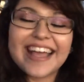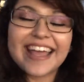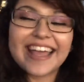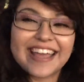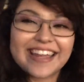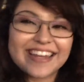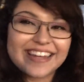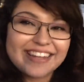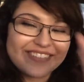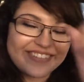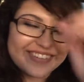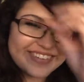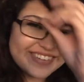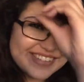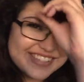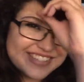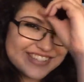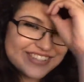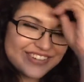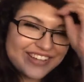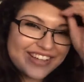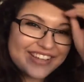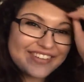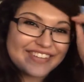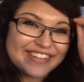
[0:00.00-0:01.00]
Anyway,
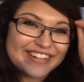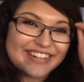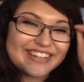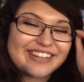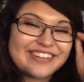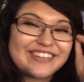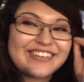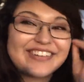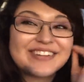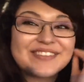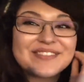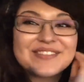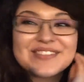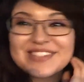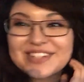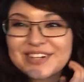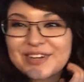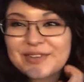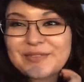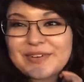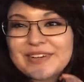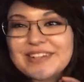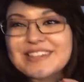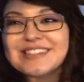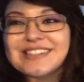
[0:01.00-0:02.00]
so I'm gonna go get him
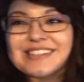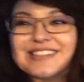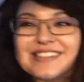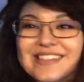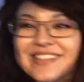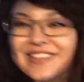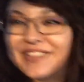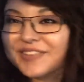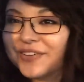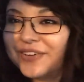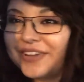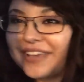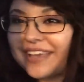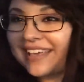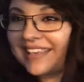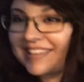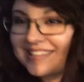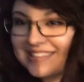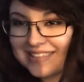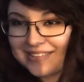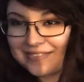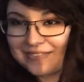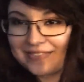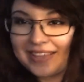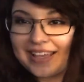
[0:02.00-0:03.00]
Starbucks because he's throwing a
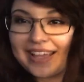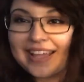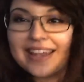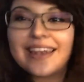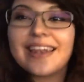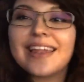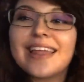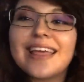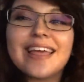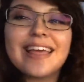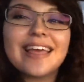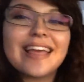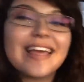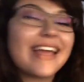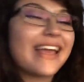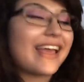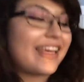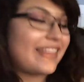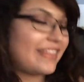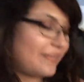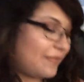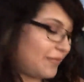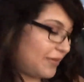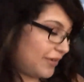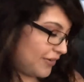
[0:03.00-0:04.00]
hissy fit.
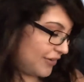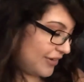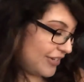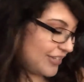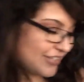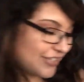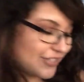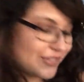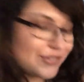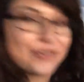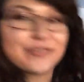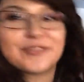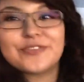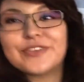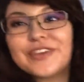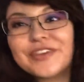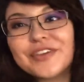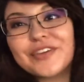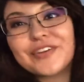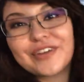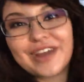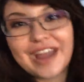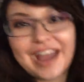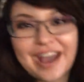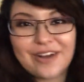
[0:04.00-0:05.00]
And then we're going to
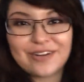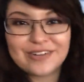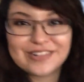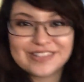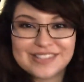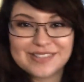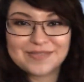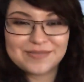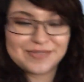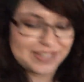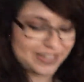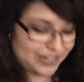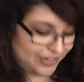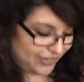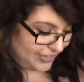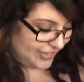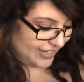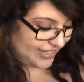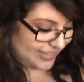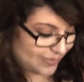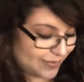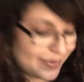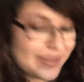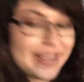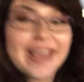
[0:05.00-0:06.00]
figure out some dinner
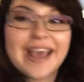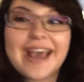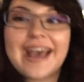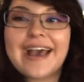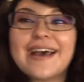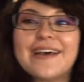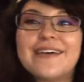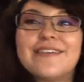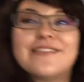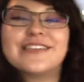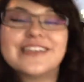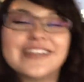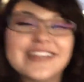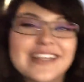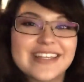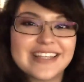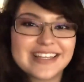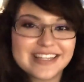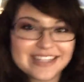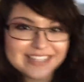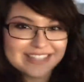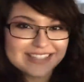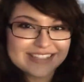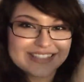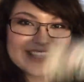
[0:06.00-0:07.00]
because we have
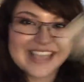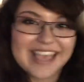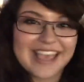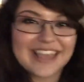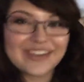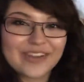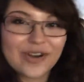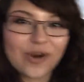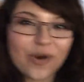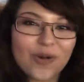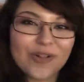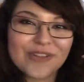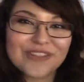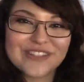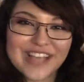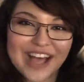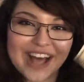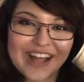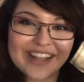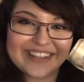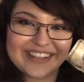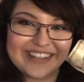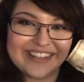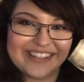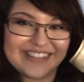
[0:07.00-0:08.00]
10 whole
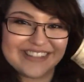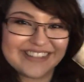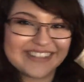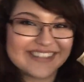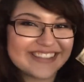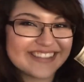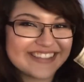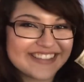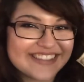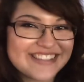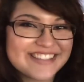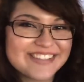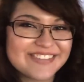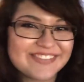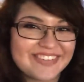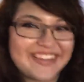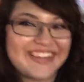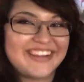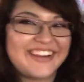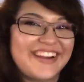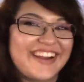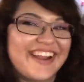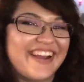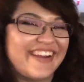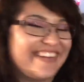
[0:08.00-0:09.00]
dollars to
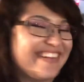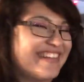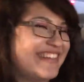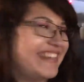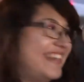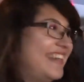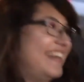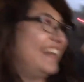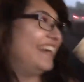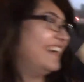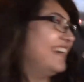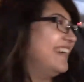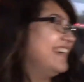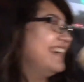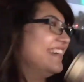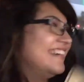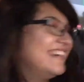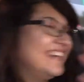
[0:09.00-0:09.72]
figure out dinner.